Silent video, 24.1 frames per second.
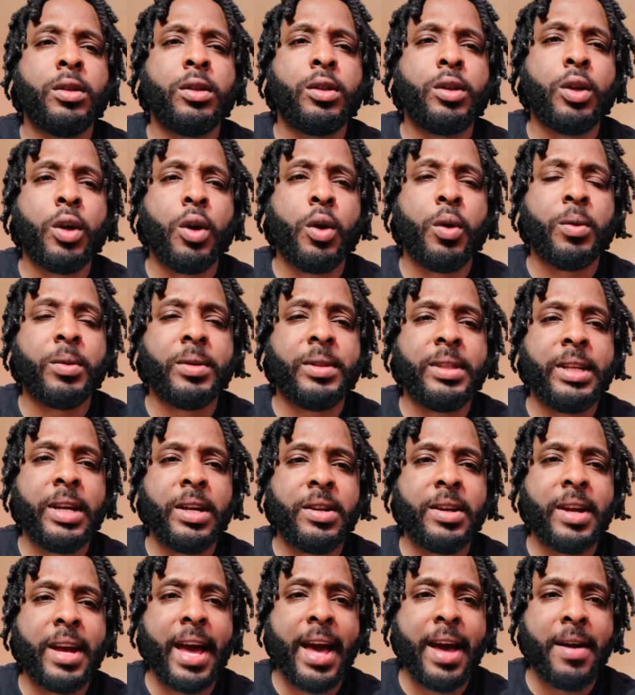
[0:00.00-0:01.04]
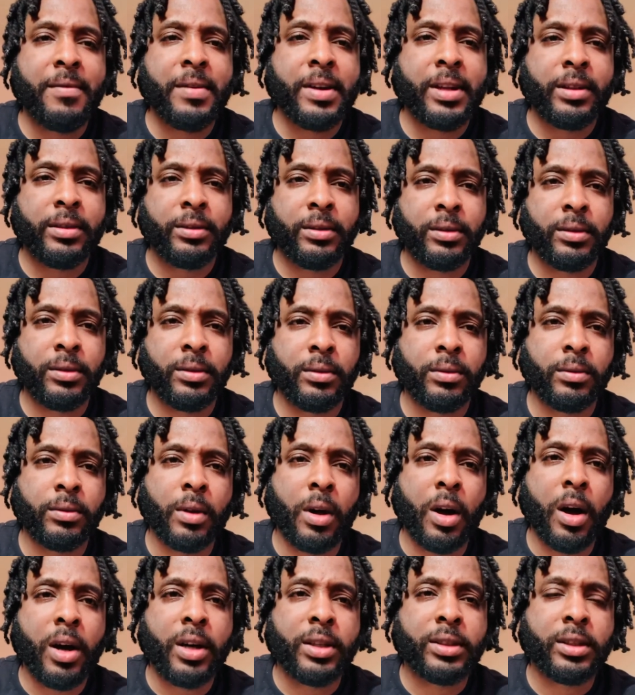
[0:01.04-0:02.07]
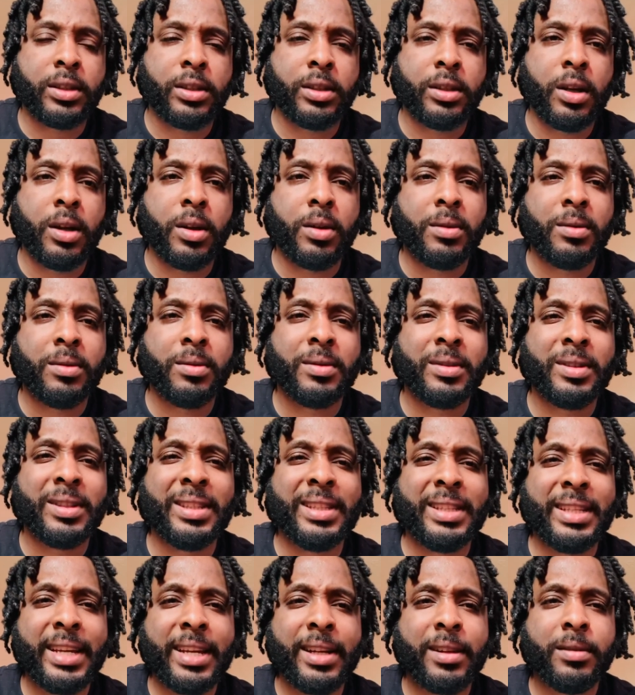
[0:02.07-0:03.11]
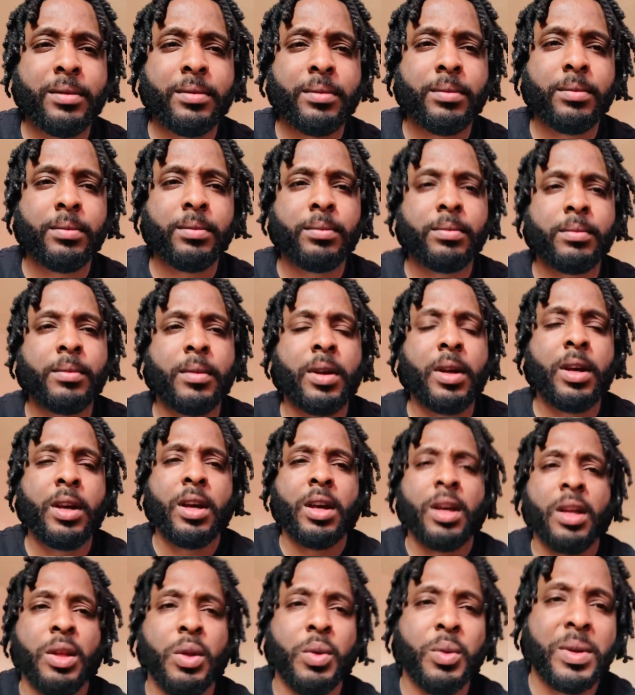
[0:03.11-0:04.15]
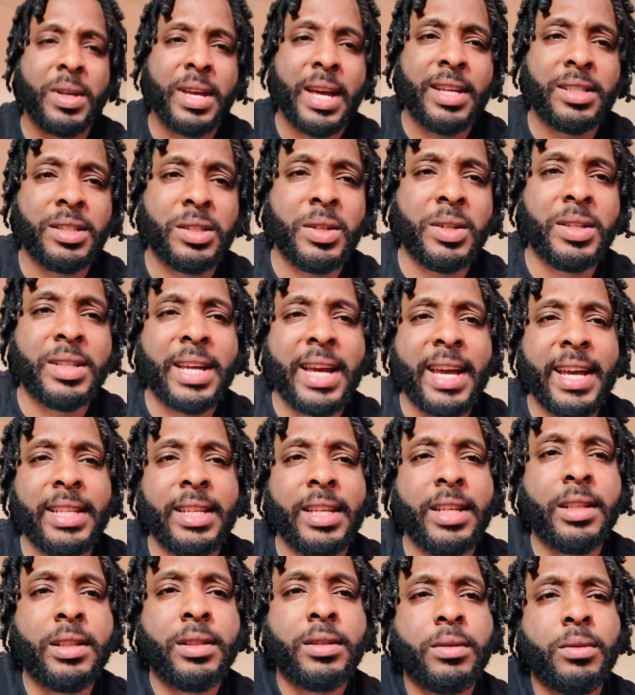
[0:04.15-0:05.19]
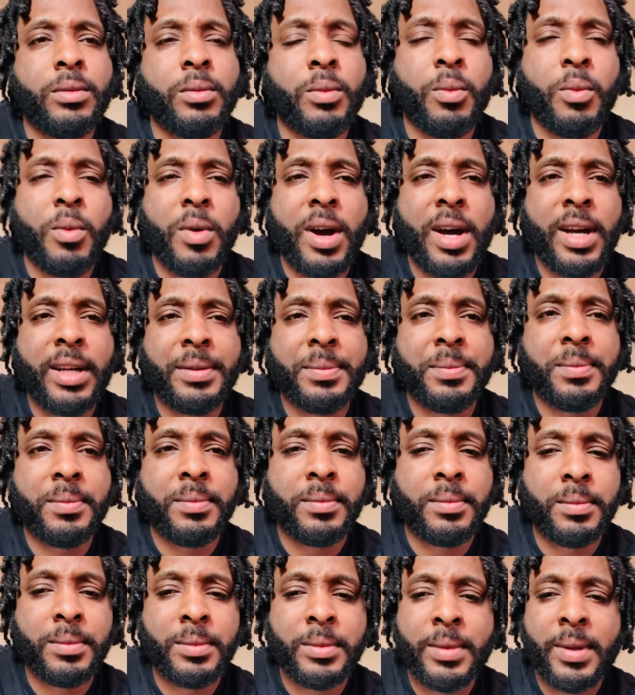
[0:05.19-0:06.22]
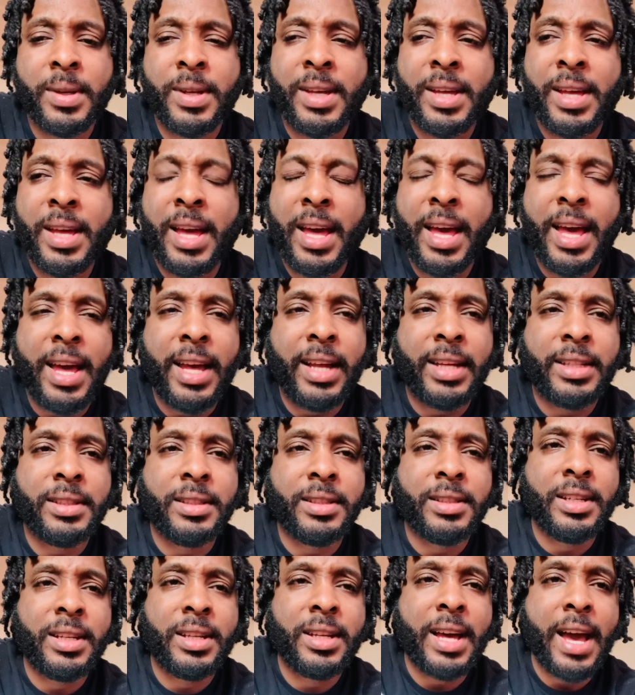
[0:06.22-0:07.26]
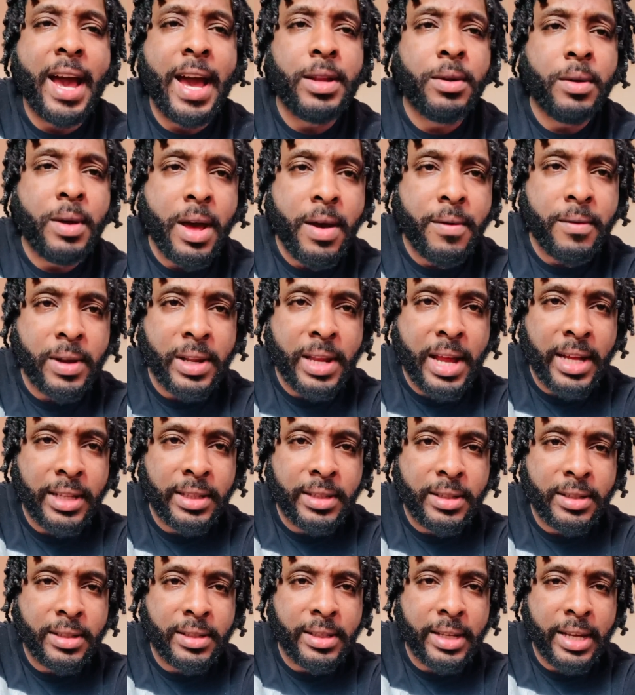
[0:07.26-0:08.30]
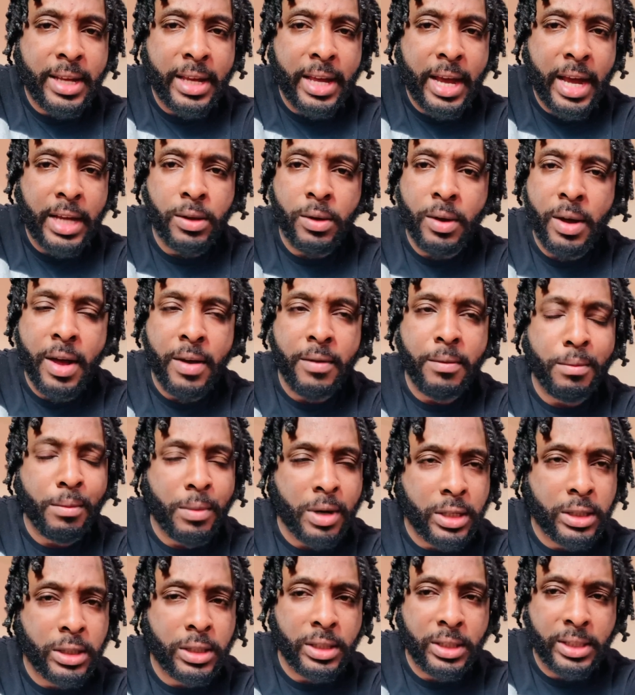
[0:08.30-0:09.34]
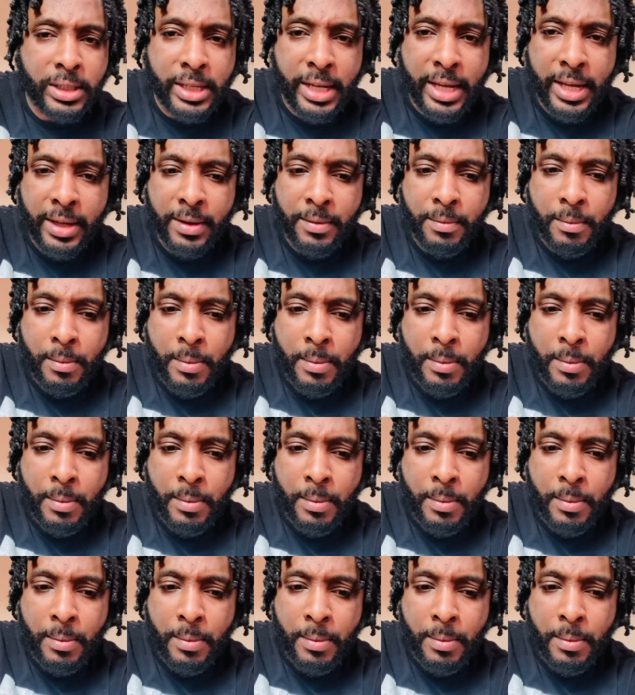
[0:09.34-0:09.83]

So there you have it. Arsenal 0, Newcastle United 1. And I don't have a lot to say. I don't have much to say.